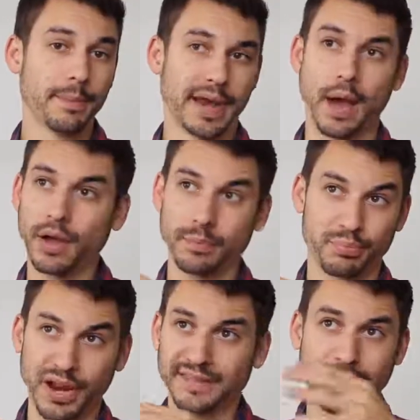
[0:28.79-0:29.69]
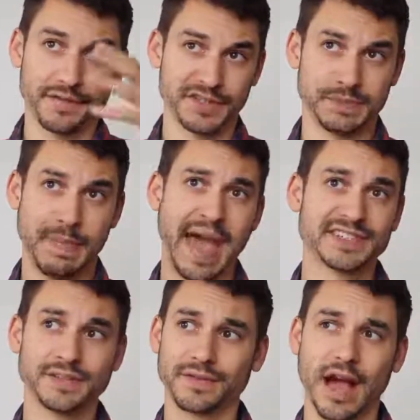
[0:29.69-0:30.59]
but how I break down this
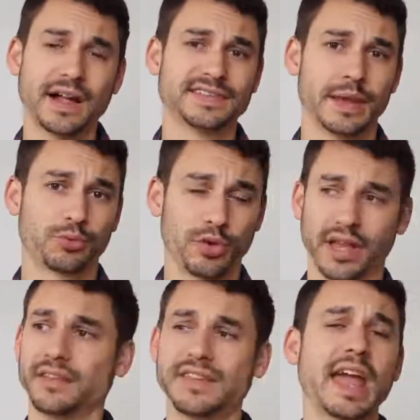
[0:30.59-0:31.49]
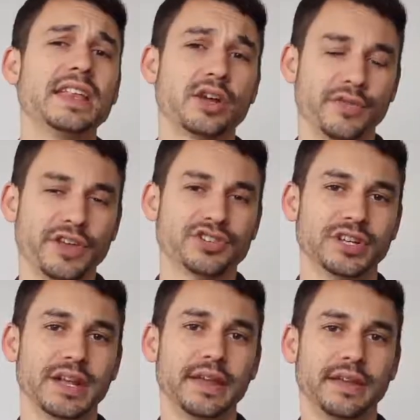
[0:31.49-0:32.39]
massive concept or like 10-year
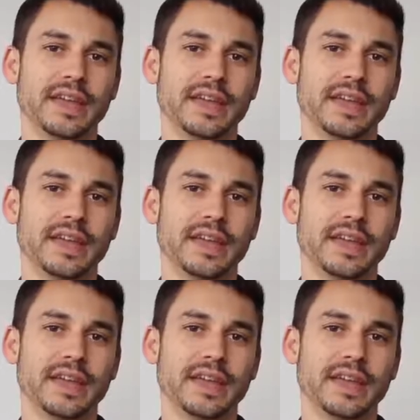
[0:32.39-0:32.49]
vision